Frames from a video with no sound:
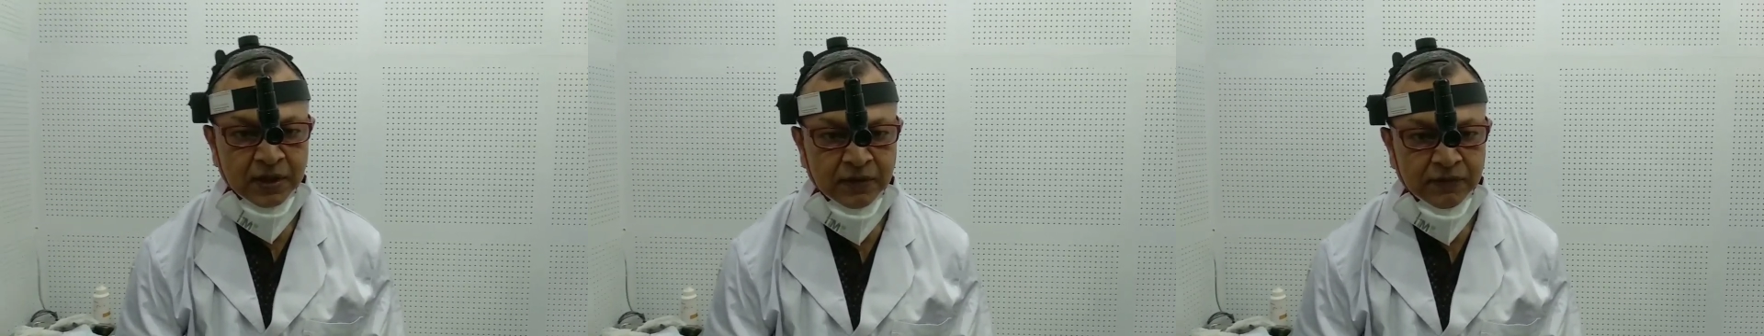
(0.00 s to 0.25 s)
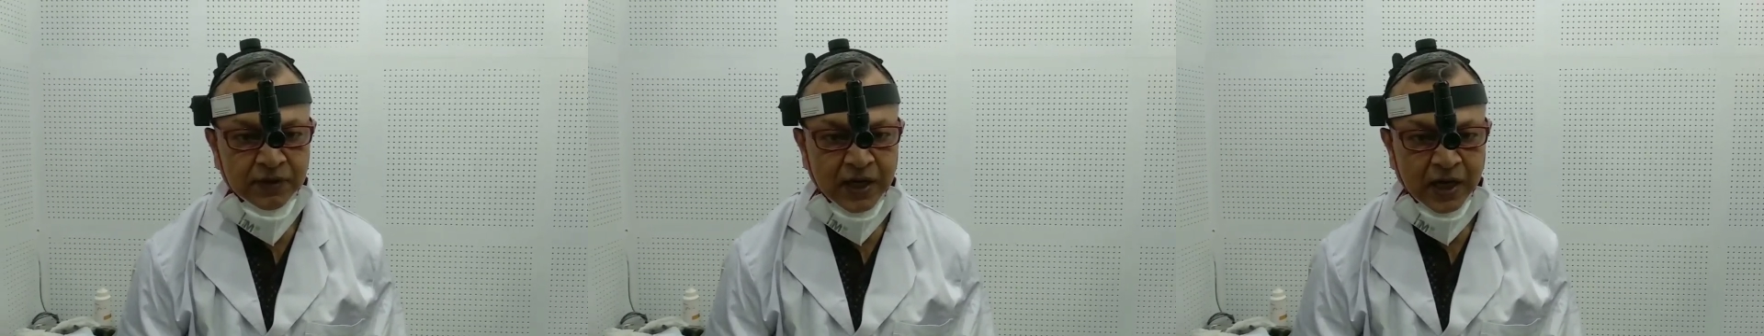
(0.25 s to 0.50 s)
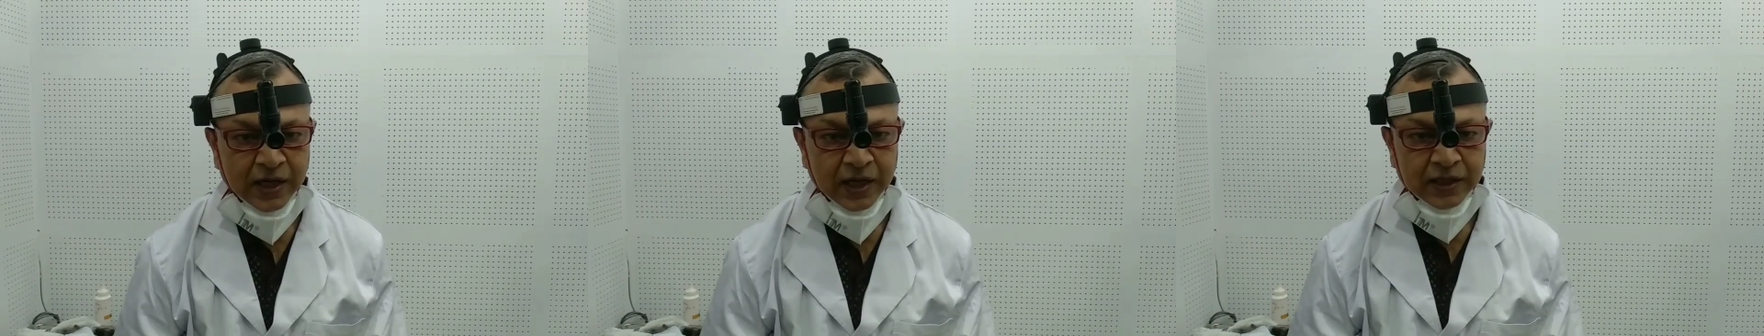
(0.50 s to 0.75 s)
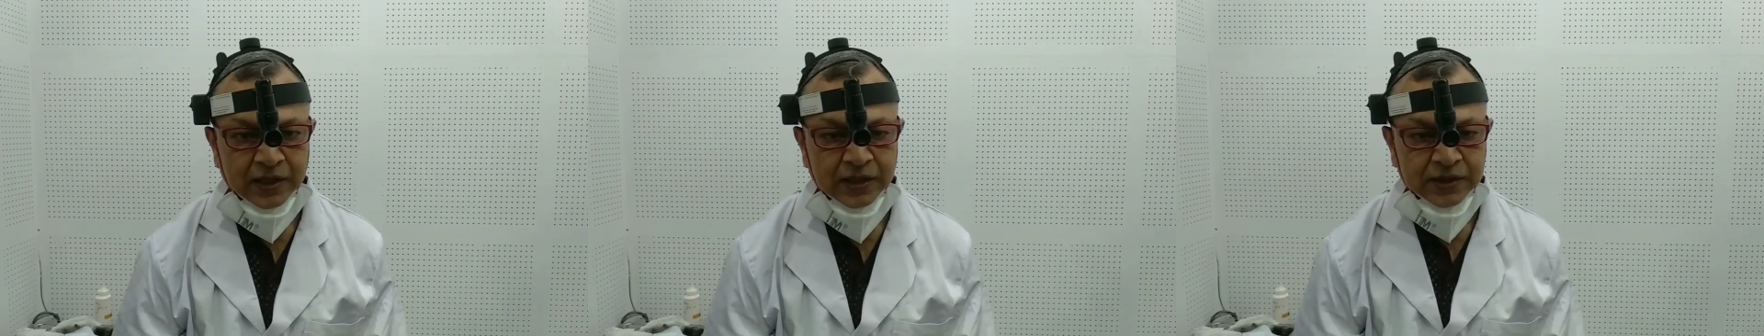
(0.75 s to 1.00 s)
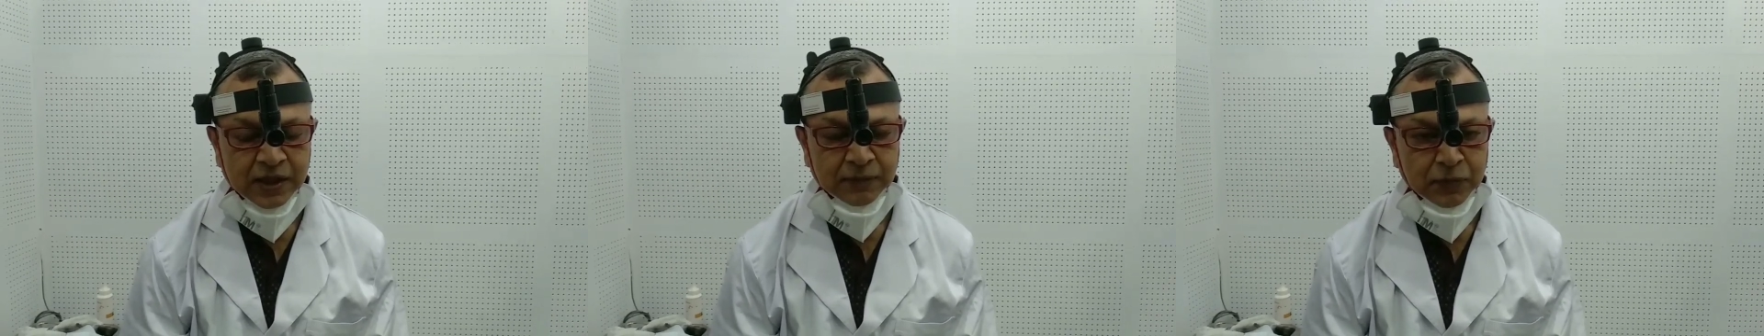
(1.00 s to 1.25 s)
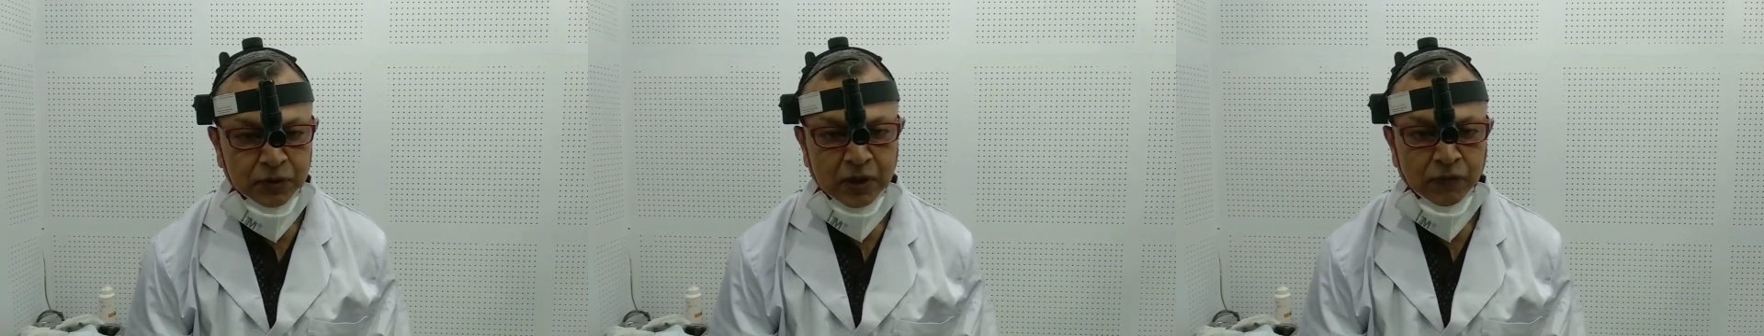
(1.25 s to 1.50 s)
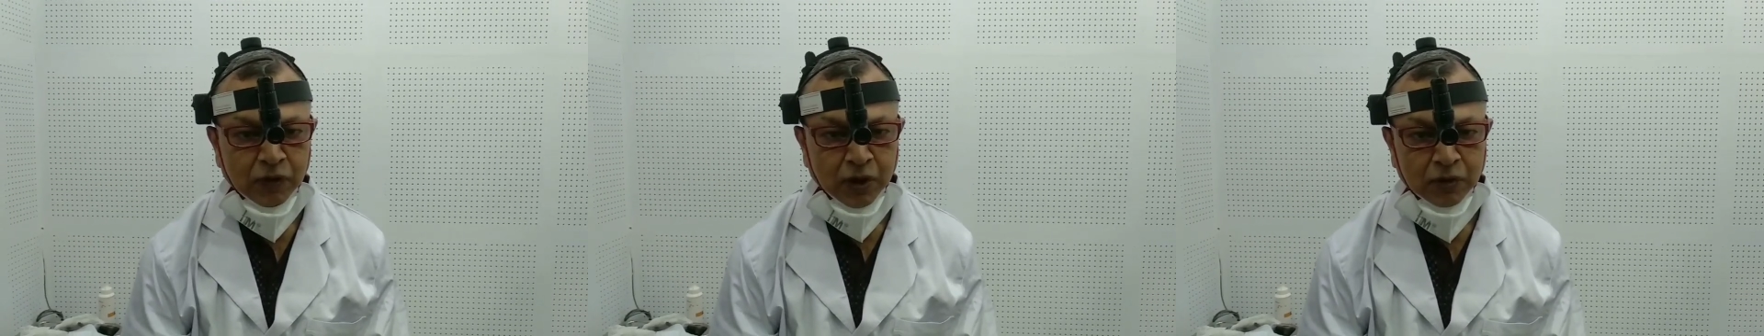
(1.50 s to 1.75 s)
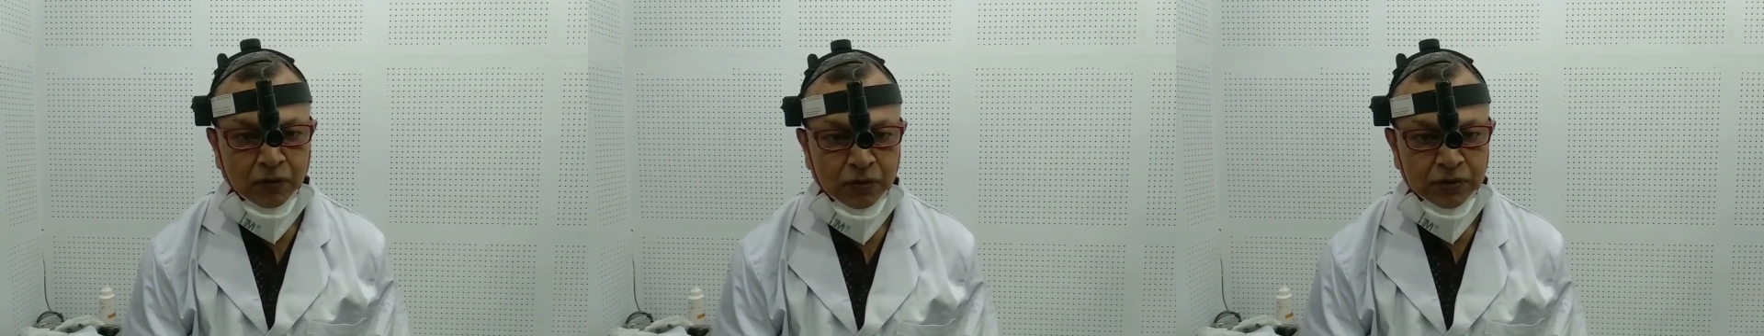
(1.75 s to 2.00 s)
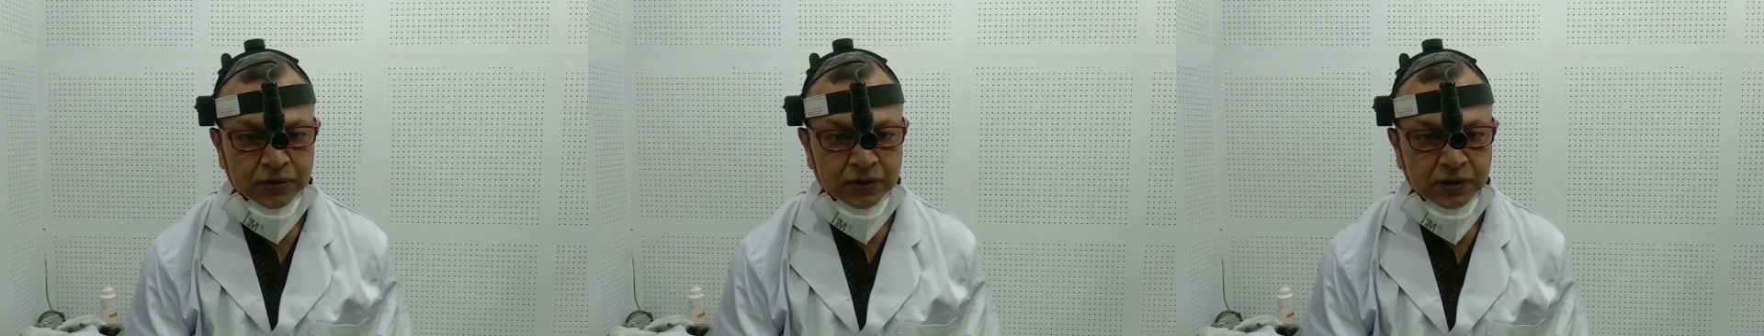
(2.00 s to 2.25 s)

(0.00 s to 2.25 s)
we directly jump to the vocal cords.